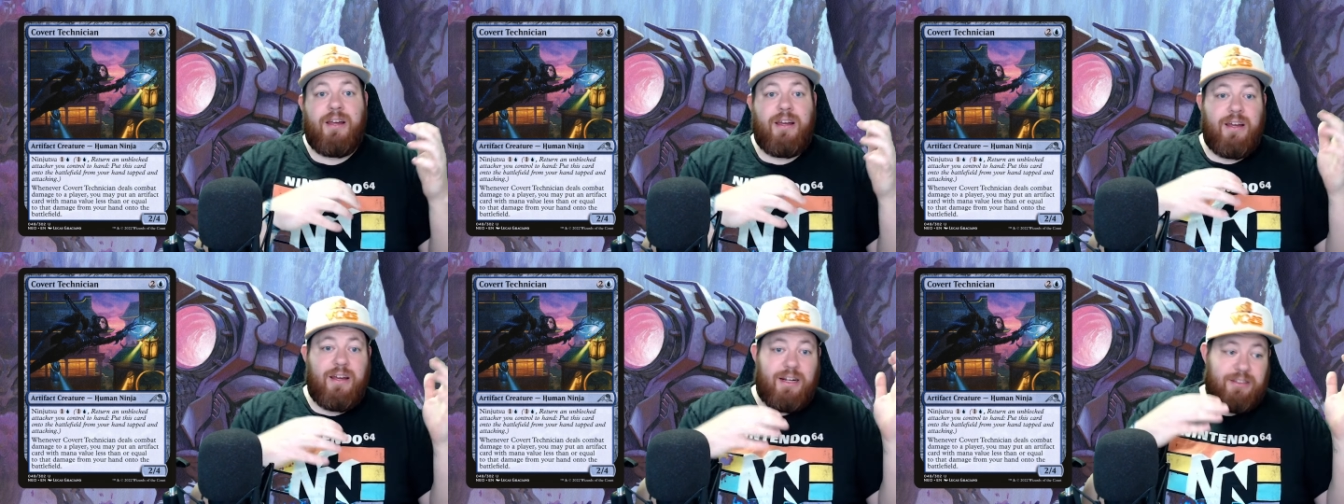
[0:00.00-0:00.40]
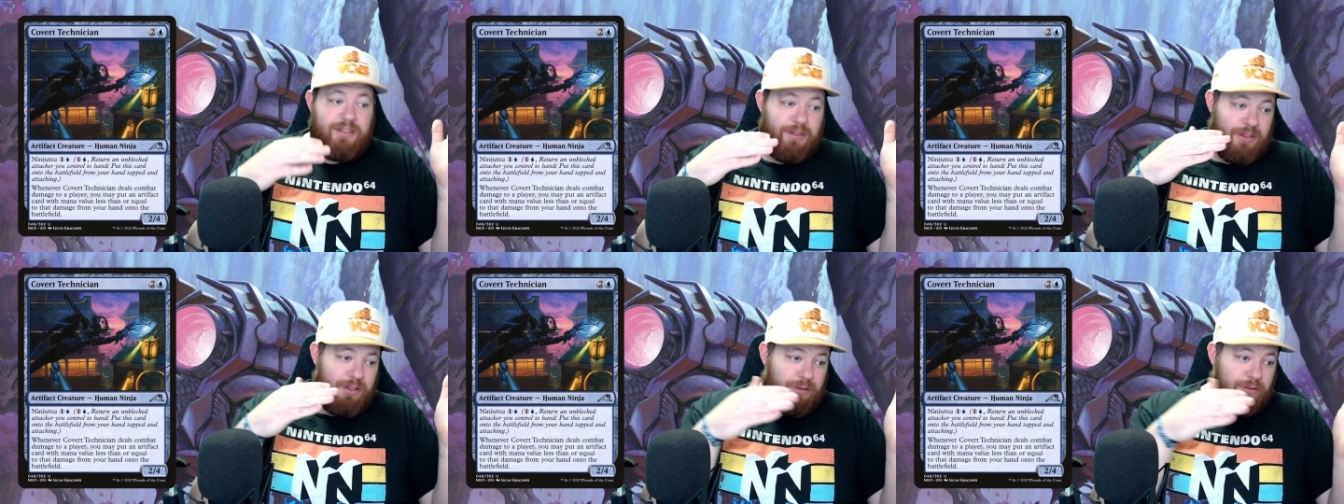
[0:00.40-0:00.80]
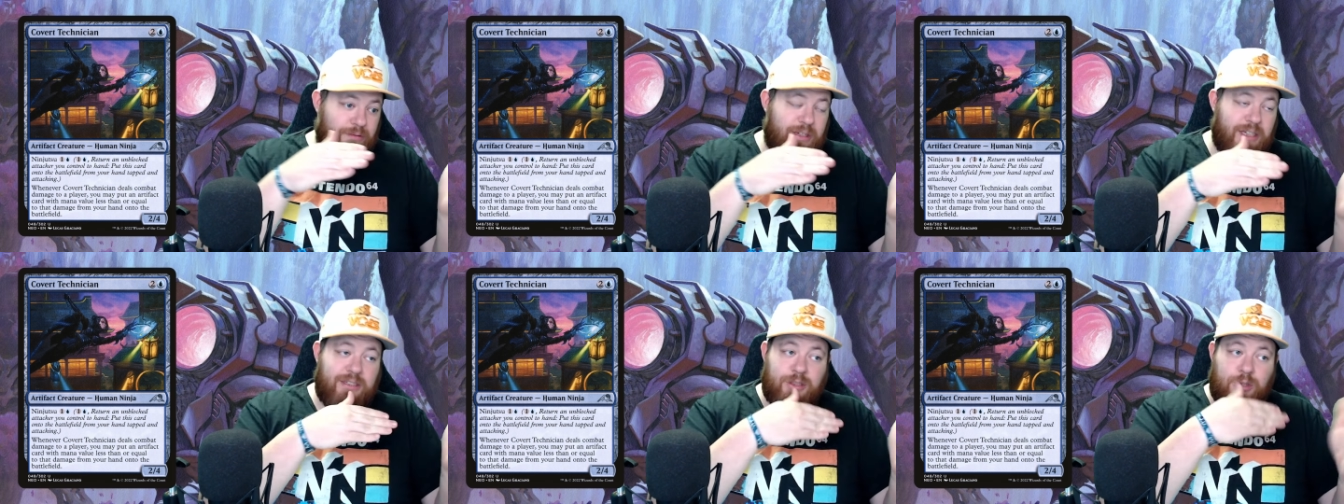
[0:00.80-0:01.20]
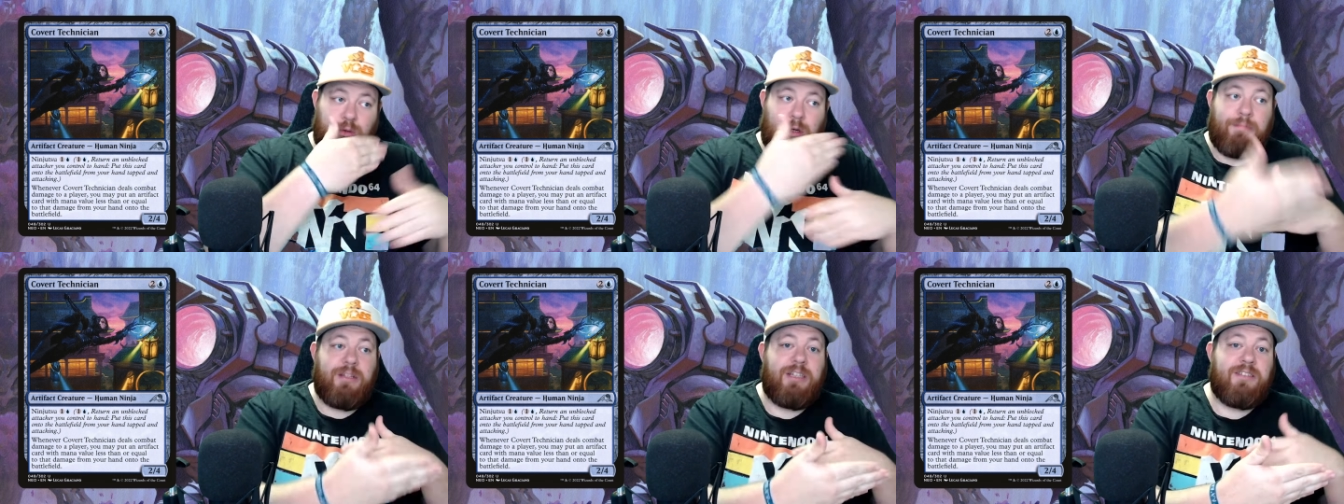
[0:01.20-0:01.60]
and so you get to
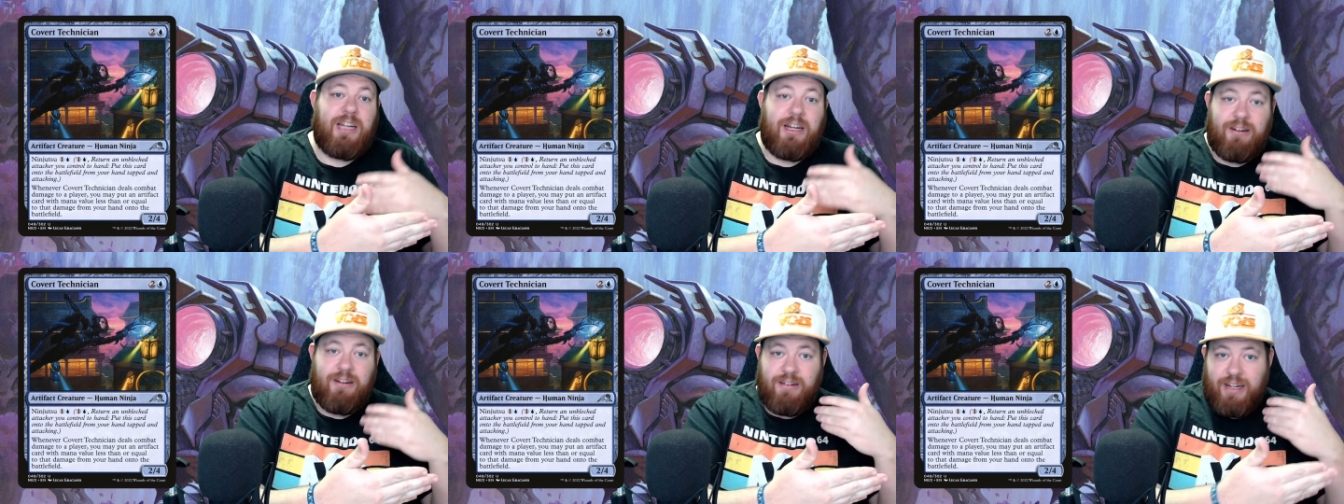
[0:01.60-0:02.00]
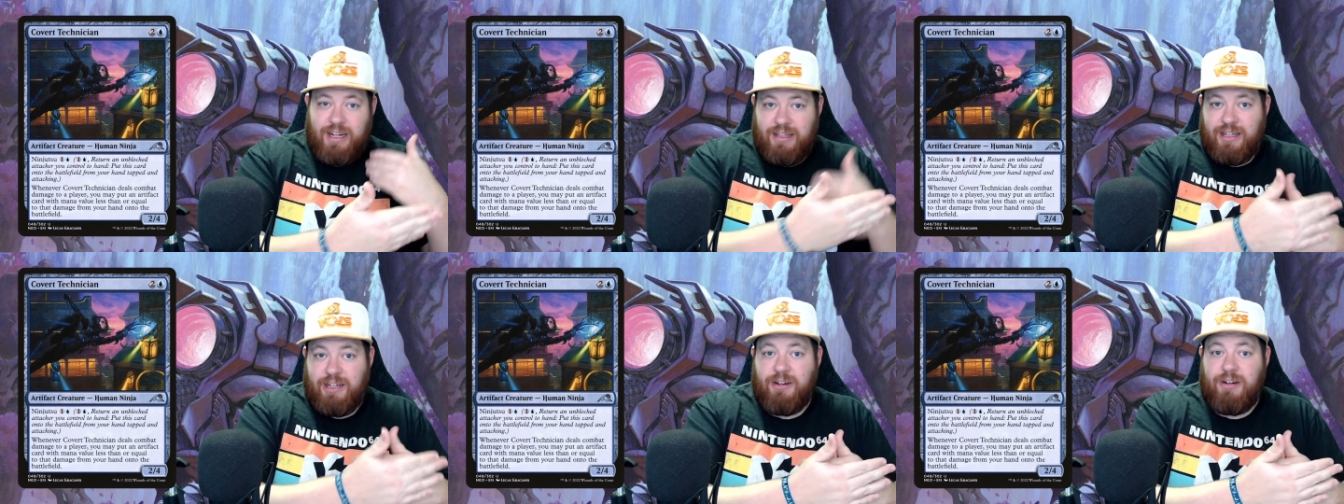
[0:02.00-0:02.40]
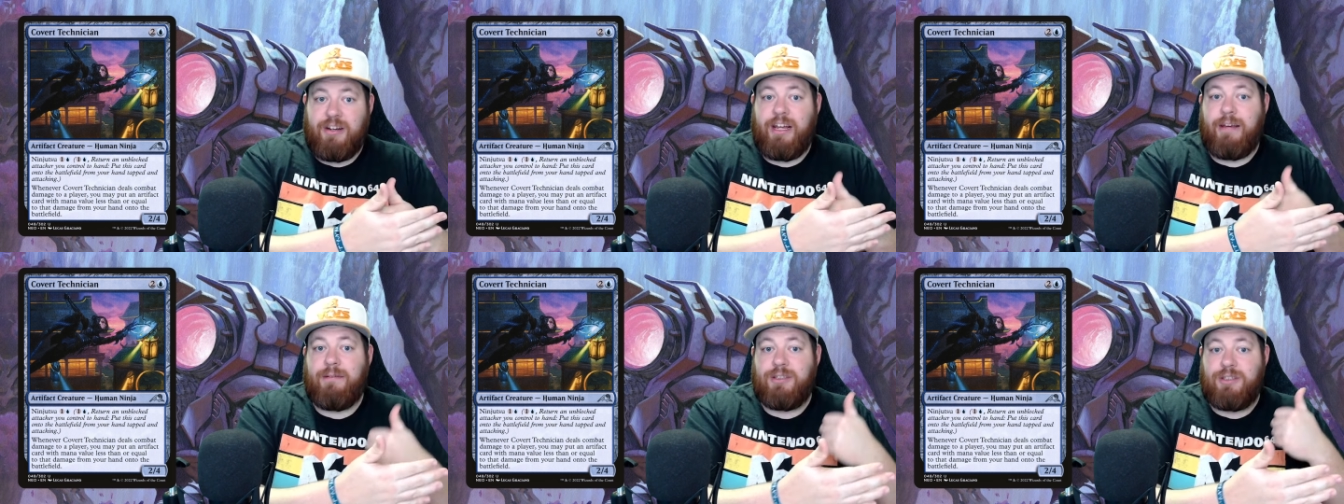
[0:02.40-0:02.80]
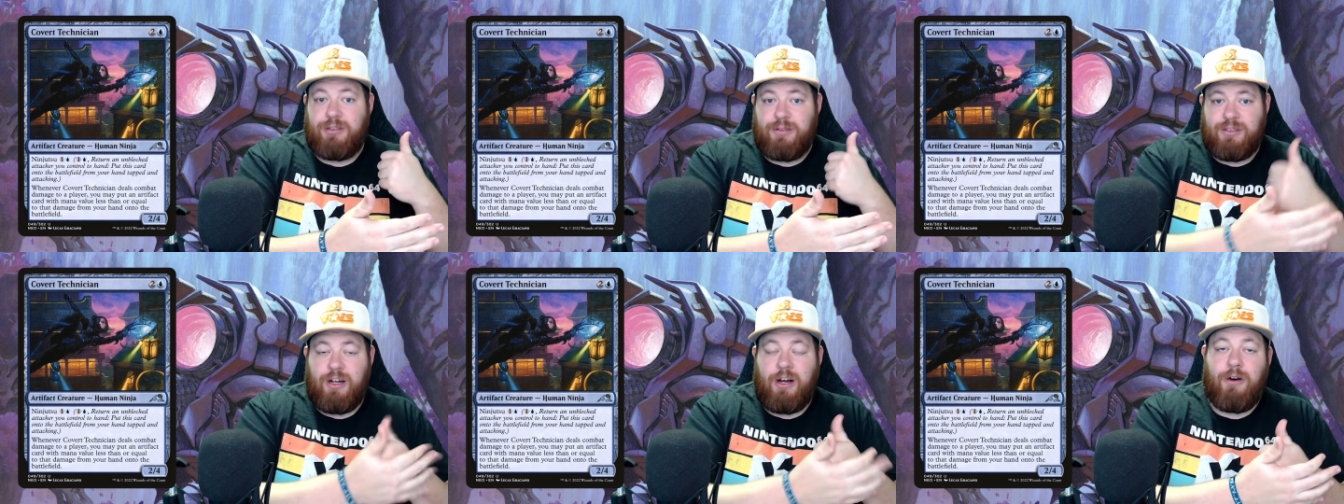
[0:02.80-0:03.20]
swap these out and then go to damage. So
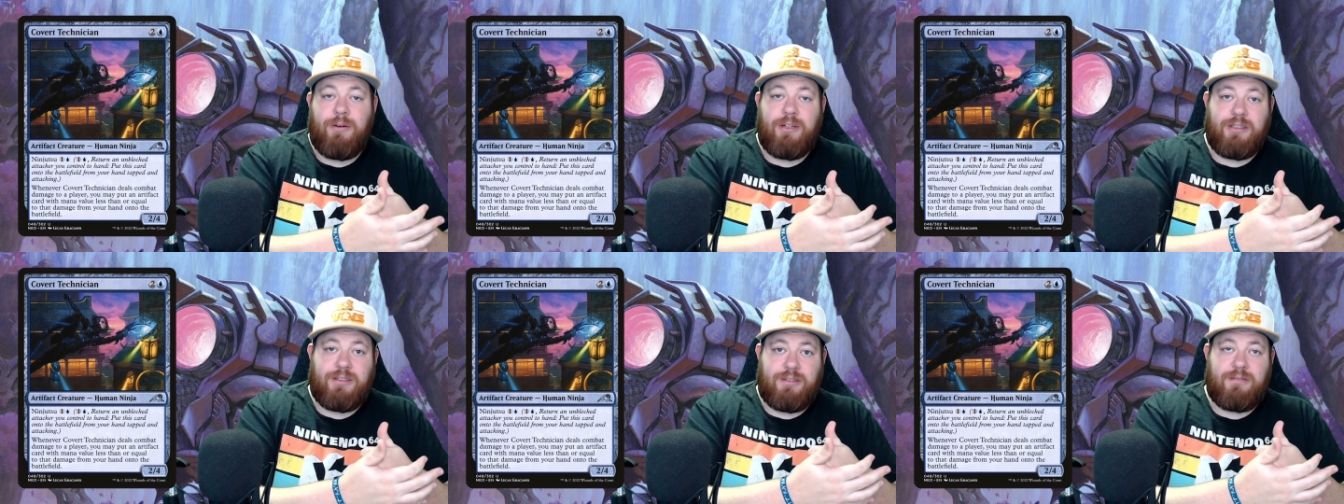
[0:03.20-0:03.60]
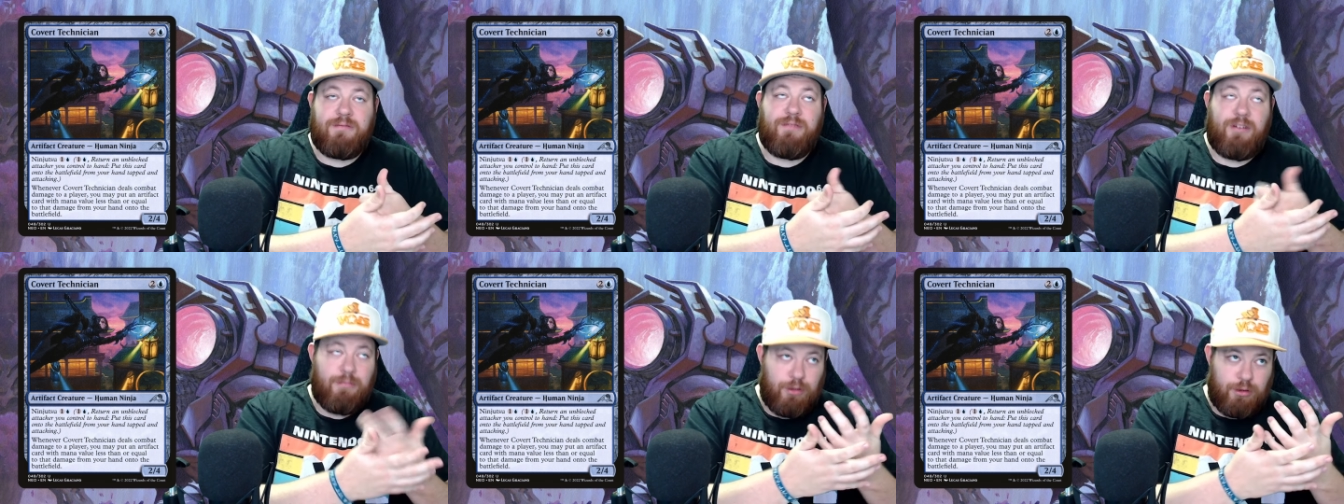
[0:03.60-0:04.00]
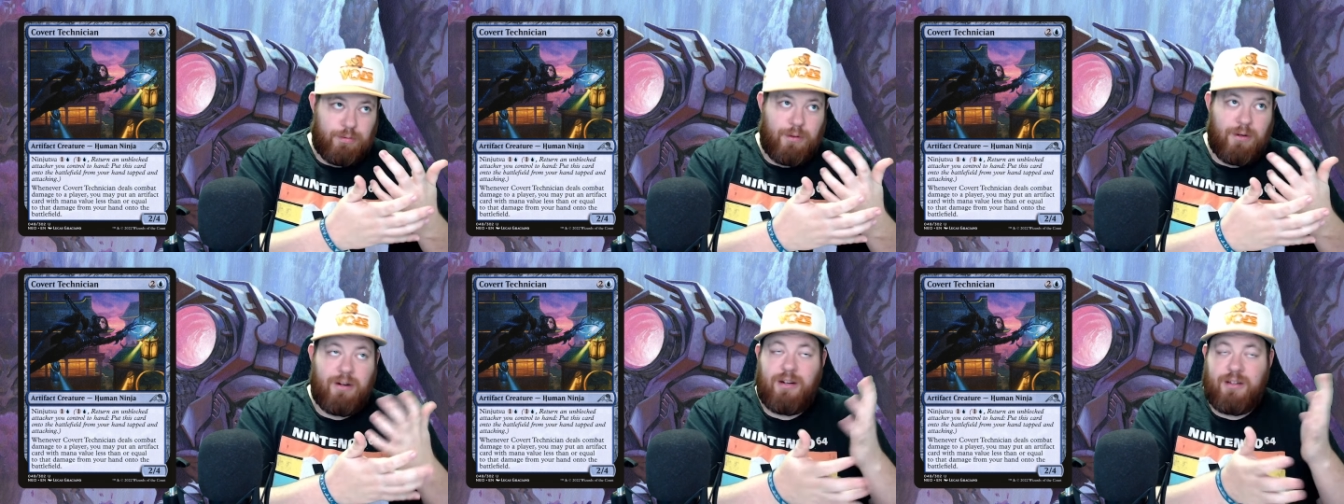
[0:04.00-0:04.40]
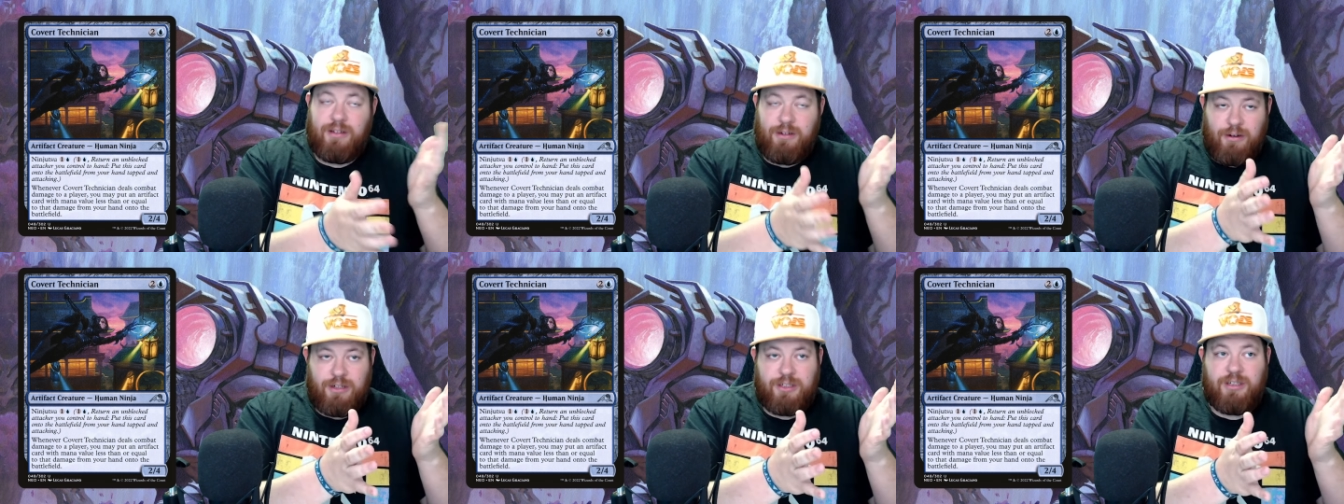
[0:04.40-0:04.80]
it's always, for the most part,
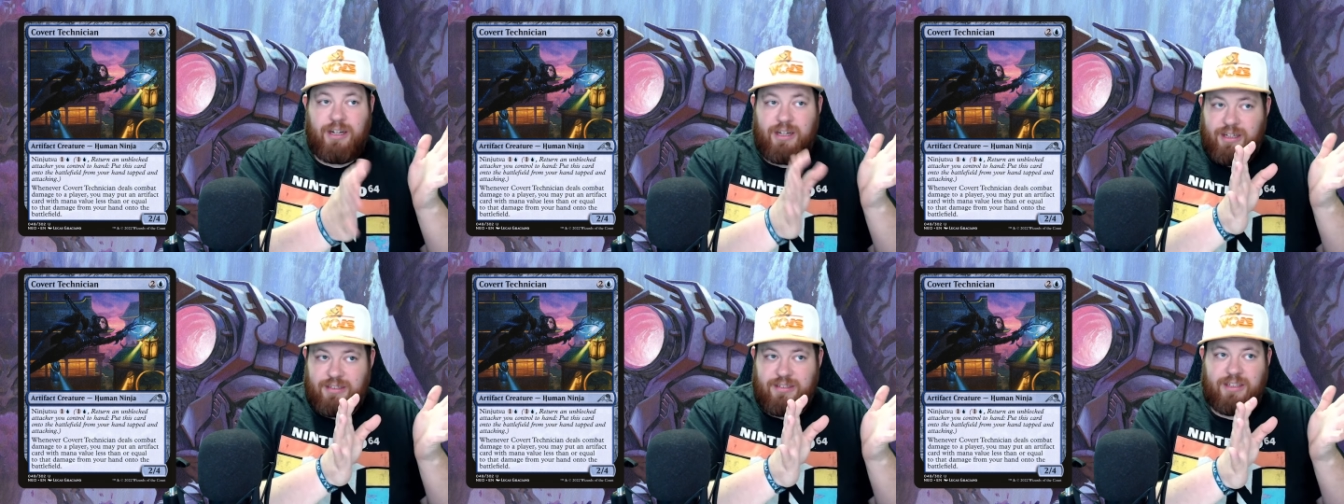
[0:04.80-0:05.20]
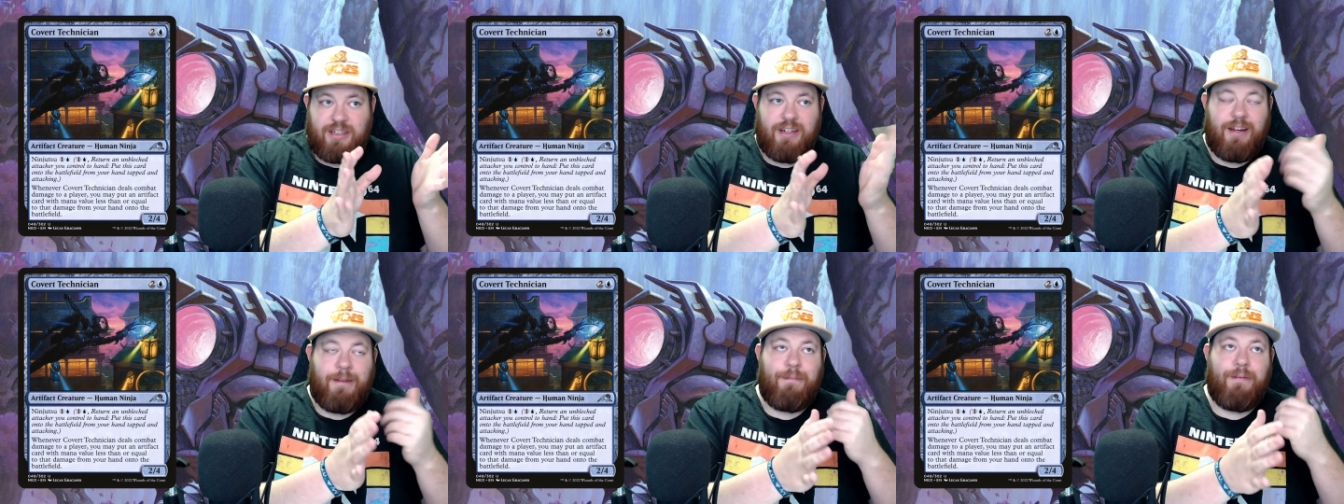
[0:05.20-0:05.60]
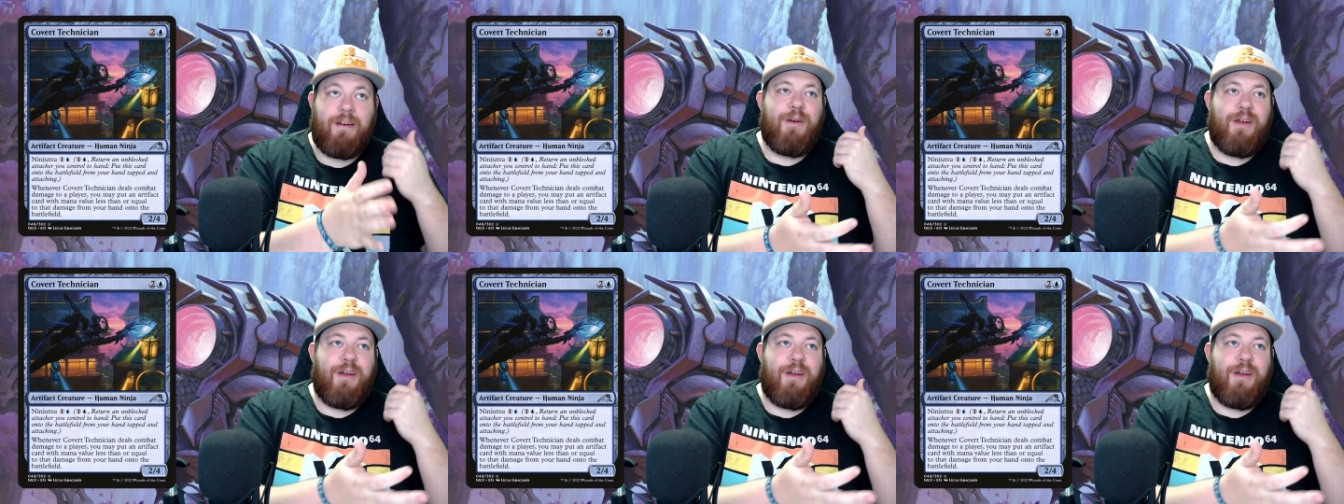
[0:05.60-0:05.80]
there are shenanigans that can happen.